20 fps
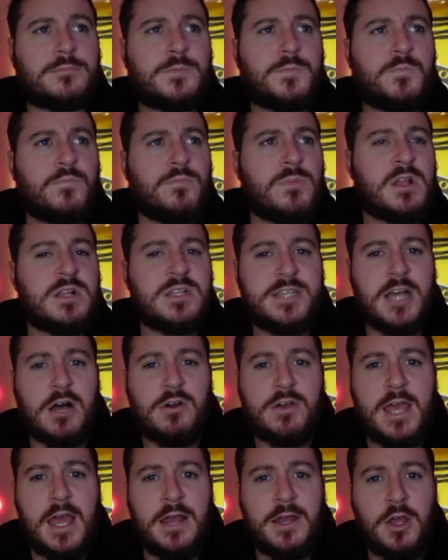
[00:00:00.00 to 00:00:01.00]
Sal
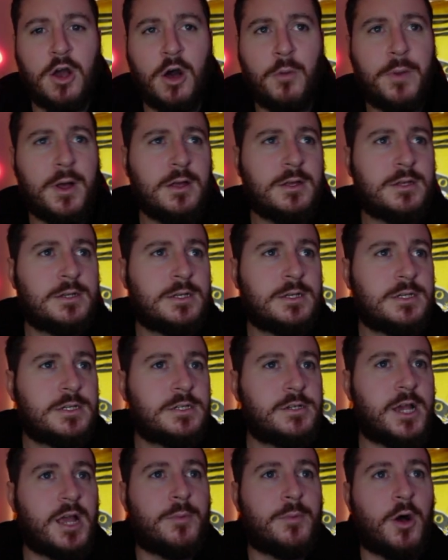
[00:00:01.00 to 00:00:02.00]
Candy Hopper.
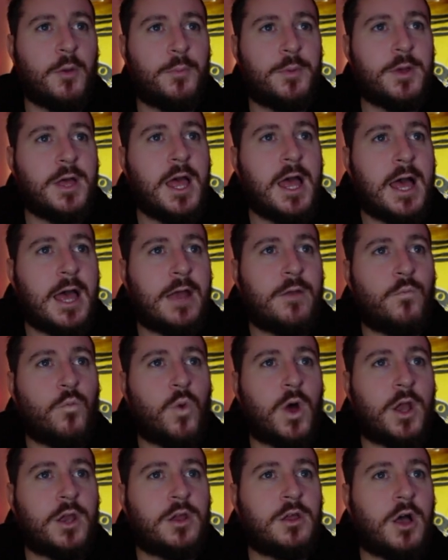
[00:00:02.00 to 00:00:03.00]
Jacob Hopper had
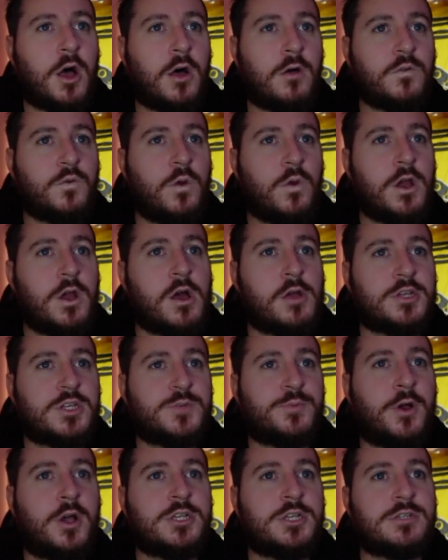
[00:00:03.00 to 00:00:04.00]
1 goal, 29
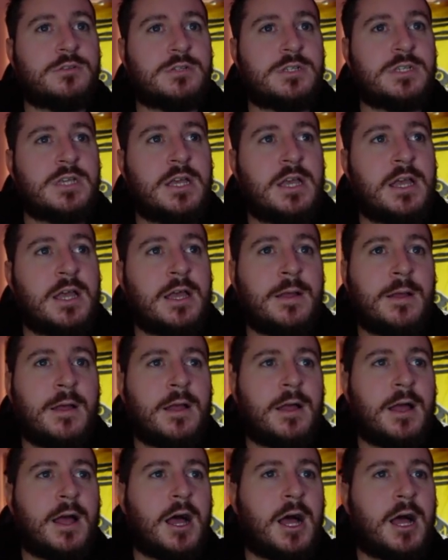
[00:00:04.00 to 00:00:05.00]
disposals.
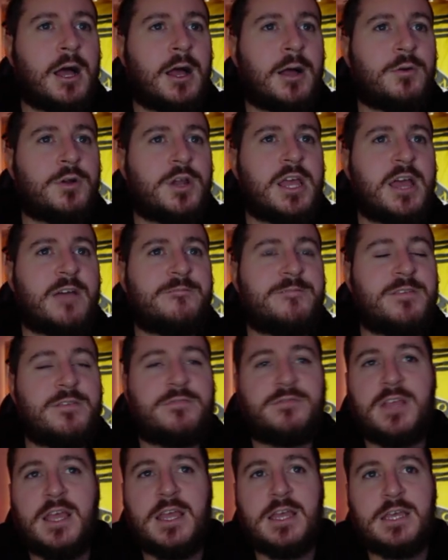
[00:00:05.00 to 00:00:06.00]
What do you have?
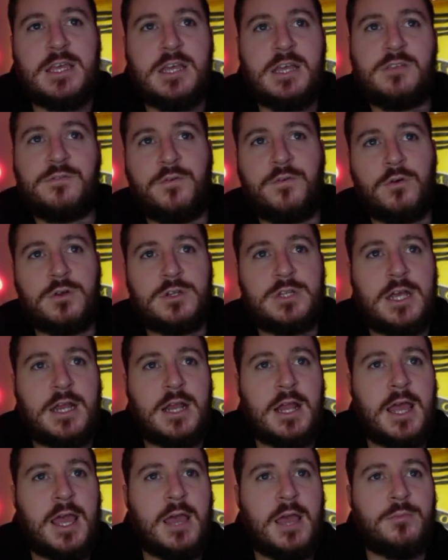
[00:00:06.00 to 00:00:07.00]
15 kicks, 14
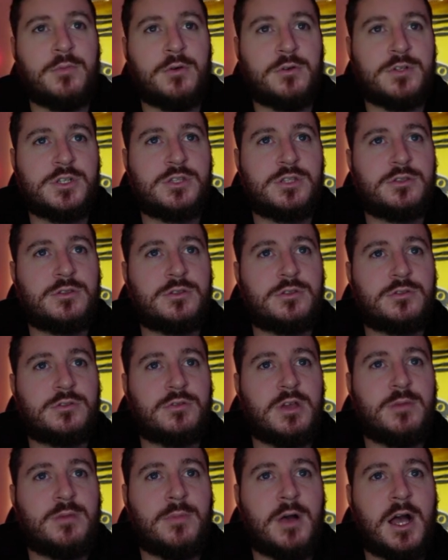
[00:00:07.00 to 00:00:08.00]
handballs, 3
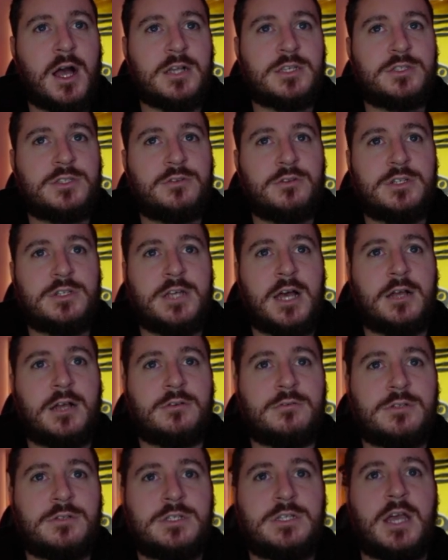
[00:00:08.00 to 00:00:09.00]
marks, 2
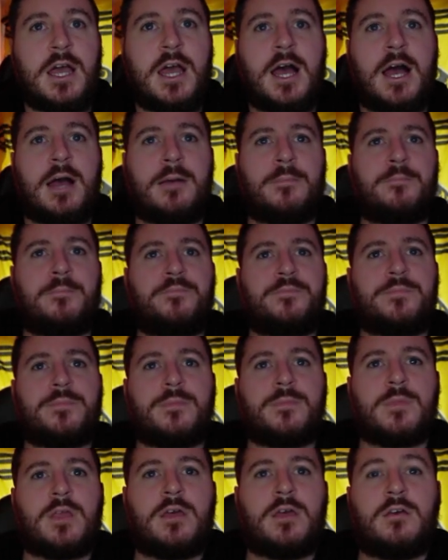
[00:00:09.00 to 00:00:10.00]
tackles,
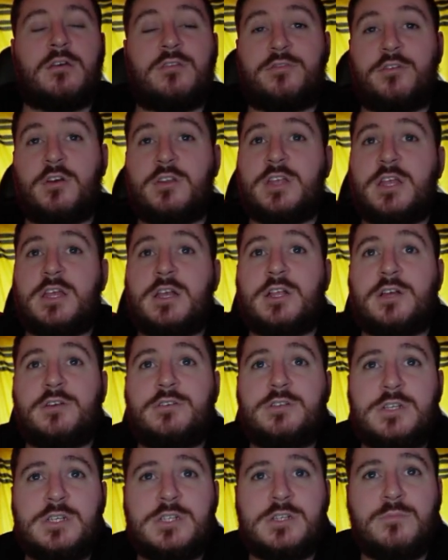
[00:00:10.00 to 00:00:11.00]
13
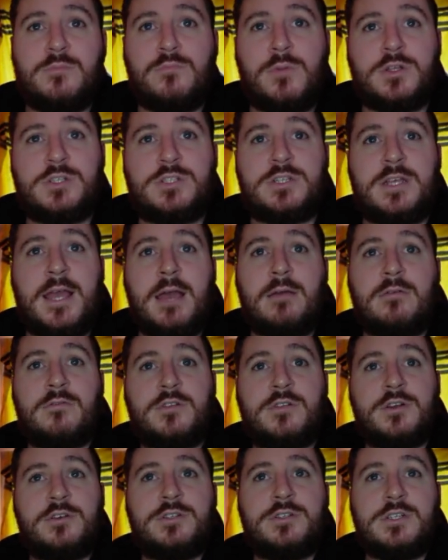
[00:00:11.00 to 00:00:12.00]
clearances, a monster game of
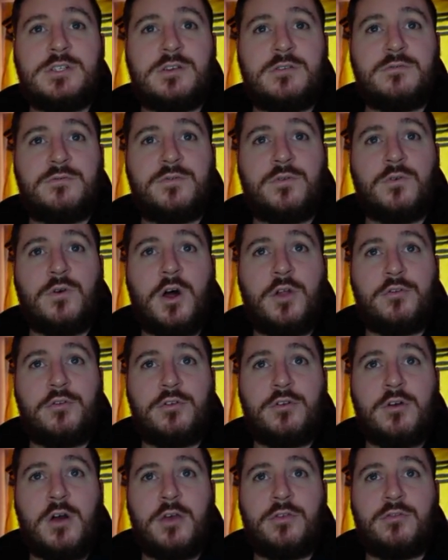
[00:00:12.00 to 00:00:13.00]
clearances, and
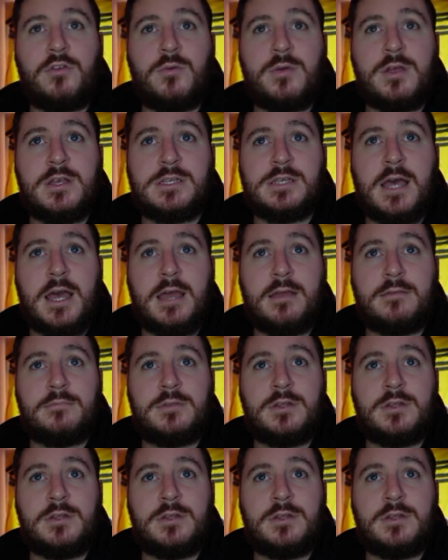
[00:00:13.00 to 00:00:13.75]
493 metres gained.